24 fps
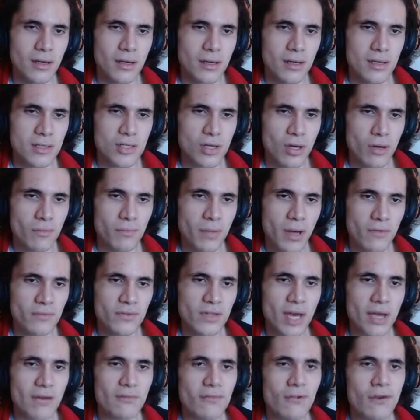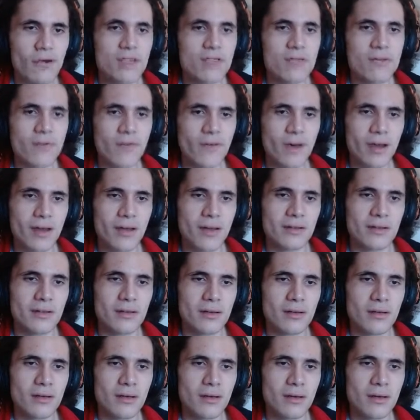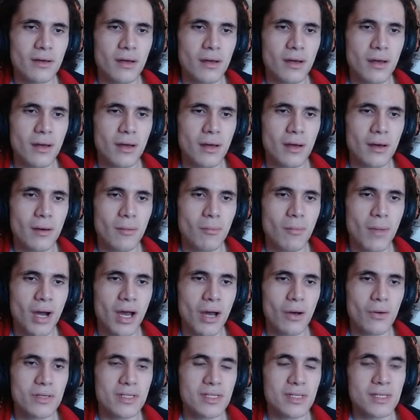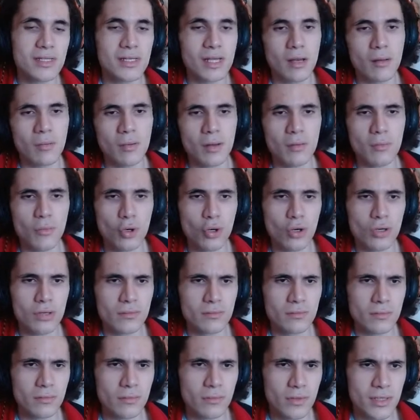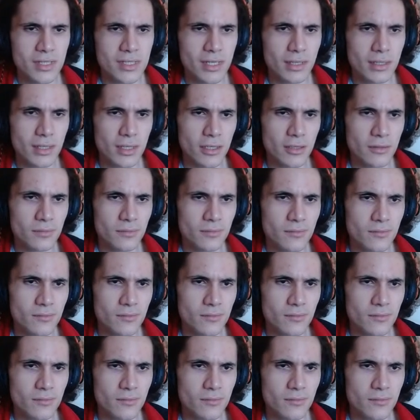so I've diversified my OSTs a little bit more recently.